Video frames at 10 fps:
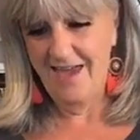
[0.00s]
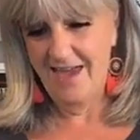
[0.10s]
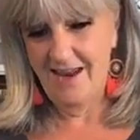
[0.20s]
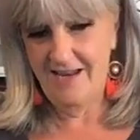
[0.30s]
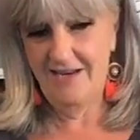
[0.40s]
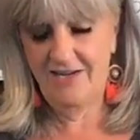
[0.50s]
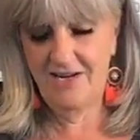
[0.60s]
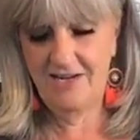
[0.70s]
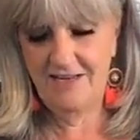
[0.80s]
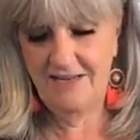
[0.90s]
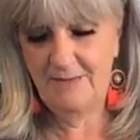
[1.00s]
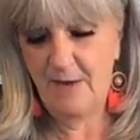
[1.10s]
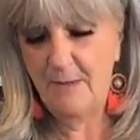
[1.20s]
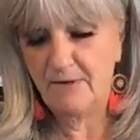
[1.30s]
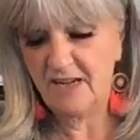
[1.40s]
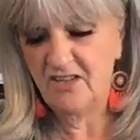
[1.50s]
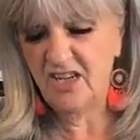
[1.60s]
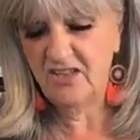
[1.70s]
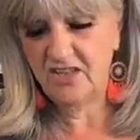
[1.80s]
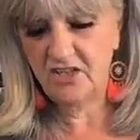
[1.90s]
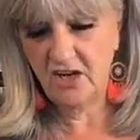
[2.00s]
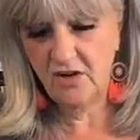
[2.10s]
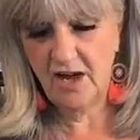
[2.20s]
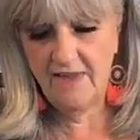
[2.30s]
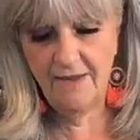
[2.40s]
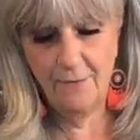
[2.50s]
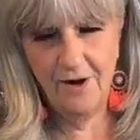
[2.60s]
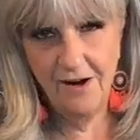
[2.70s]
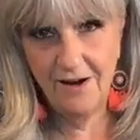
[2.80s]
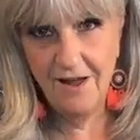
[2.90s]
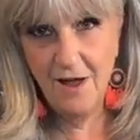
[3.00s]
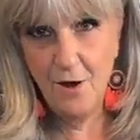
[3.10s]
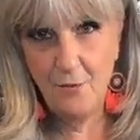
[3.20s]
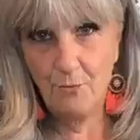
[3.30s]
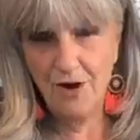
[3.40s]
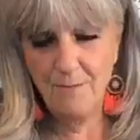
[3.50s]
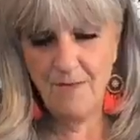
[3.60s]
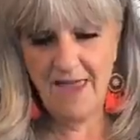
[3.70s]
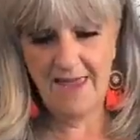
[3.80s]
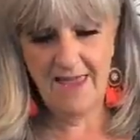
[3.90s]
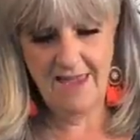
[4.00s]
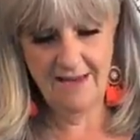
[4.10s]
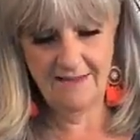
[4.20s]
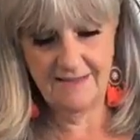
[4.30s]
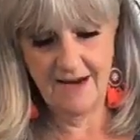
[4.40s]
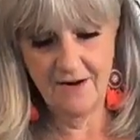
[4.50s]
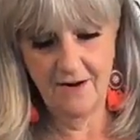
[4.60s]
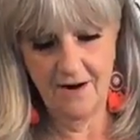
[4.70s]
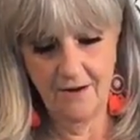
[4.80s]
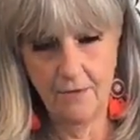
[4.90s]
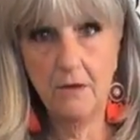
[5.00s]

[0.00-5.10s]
in addition to these pumpkins, just to show you how they work, we're making Scarecrow